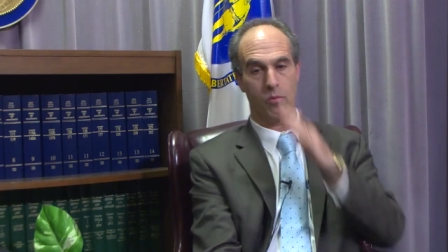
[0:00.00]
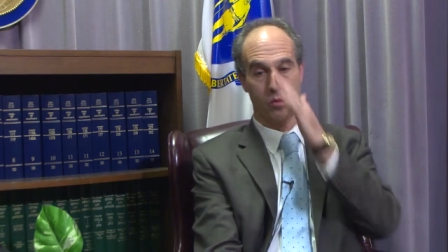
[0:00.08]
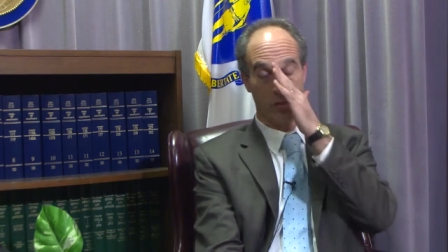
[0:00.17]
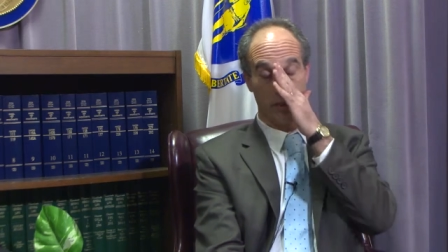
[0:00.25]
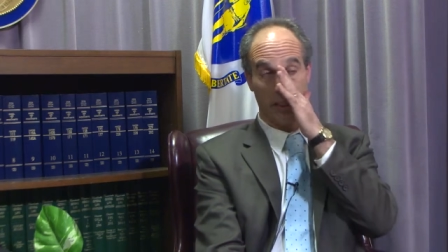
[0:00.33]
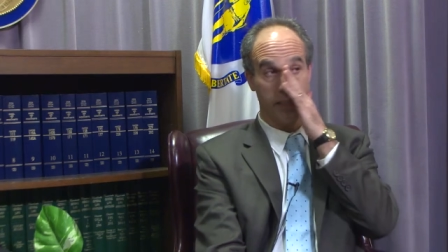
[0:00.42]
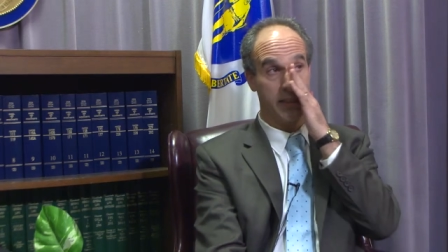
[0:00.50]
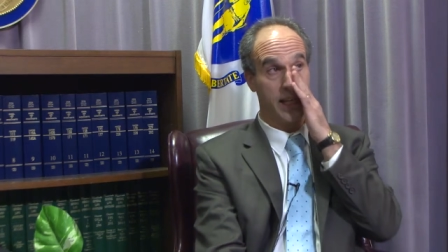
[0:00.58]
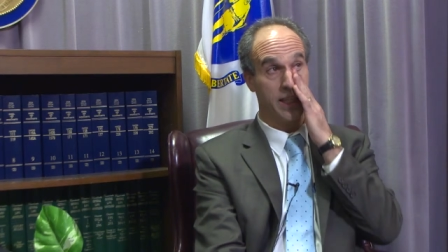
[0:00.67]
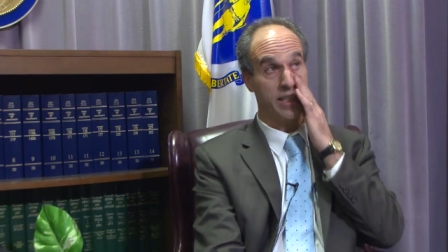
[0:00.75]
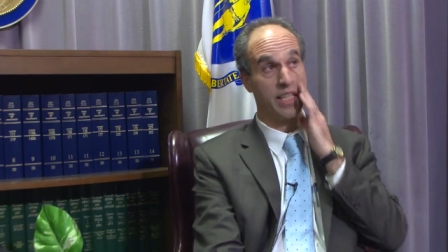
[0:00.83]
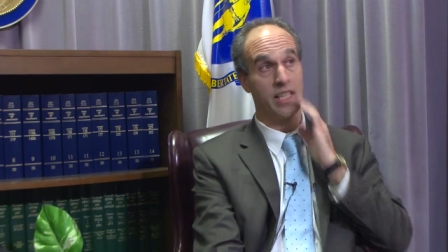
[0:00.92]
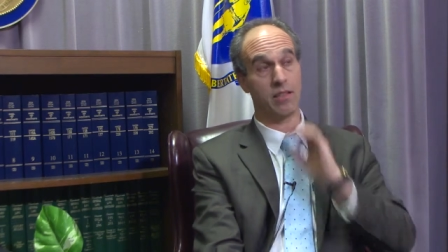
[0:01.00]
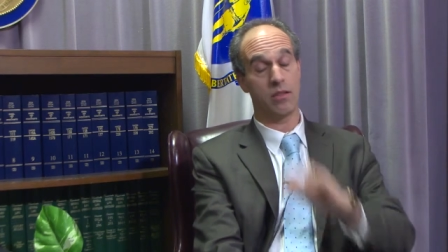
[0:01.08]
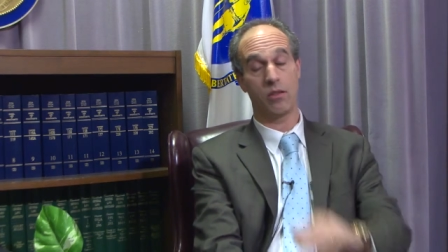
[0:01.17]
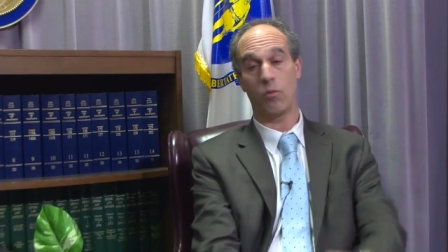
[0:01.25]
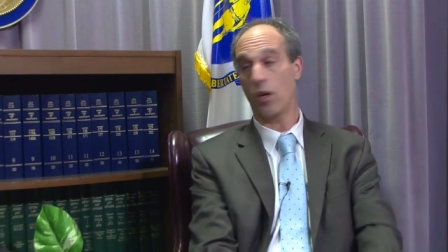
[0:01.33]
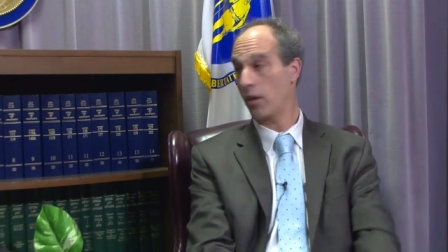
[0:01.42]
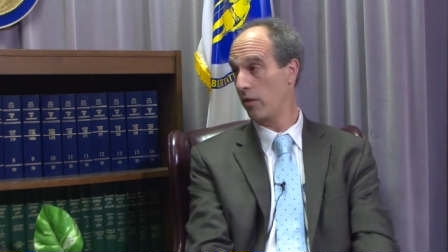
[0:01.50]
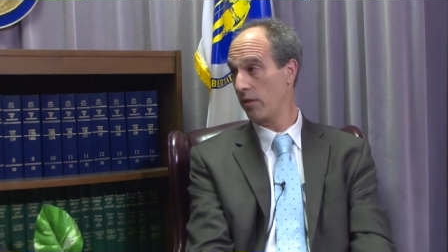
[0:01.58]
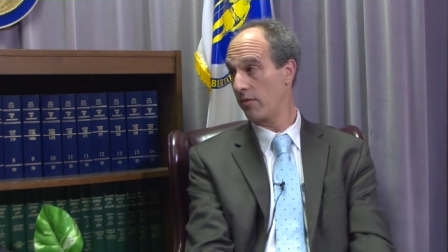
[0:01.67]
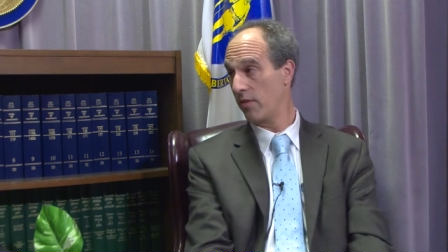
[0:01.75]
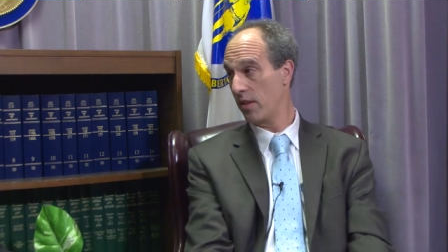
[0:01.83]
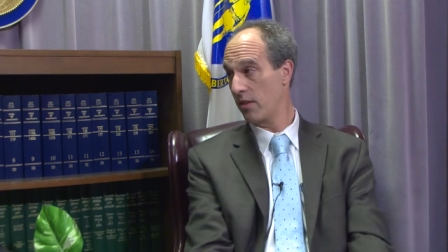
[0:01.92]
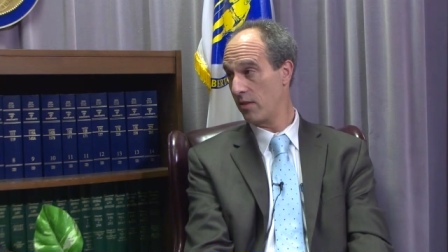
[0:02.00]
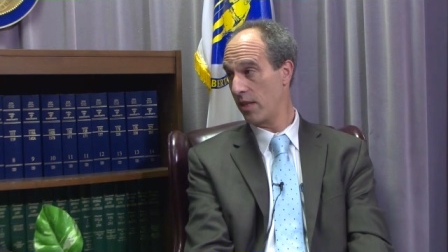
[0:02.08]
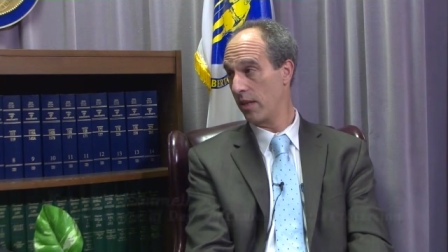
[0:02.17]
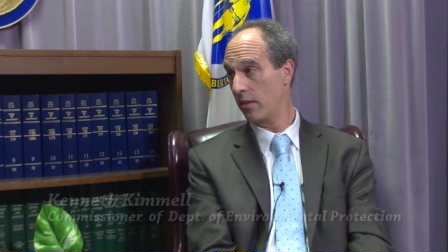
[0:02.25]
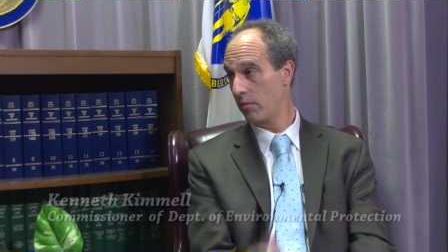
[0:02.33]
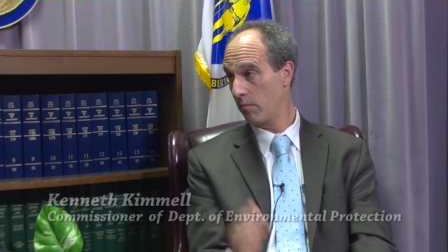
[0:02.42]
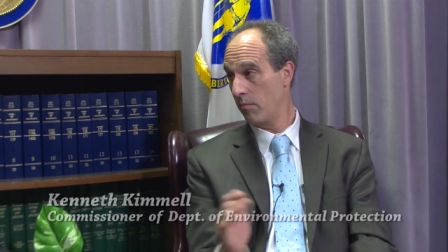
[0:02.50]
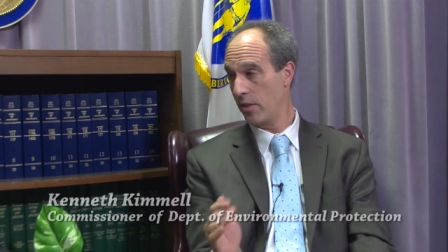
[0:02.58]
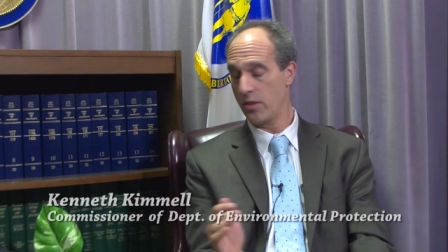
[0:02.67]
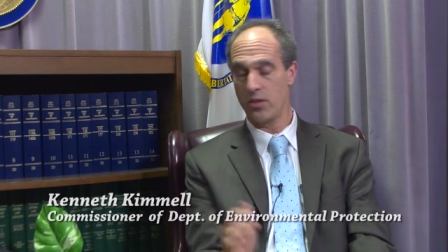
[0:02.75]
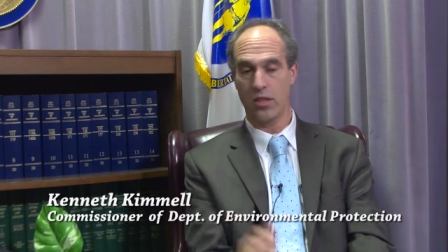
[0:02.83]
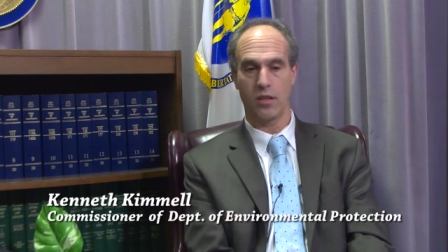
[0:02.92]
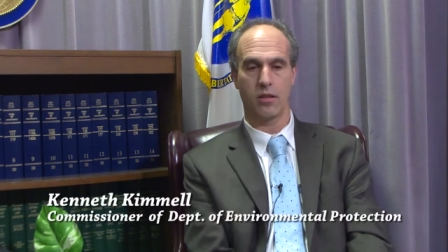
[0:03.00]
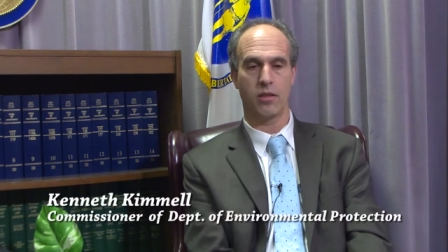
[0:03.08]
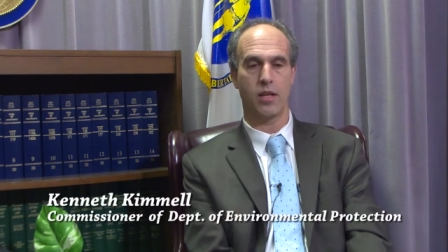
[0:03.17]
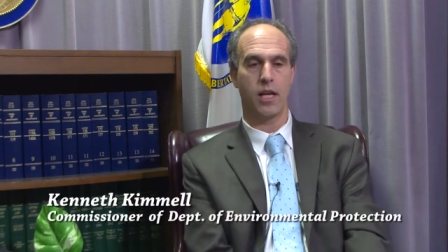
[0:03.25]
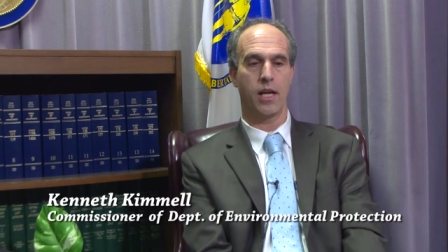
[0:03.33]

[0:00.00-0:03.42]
we're really glad that water is front and center this year.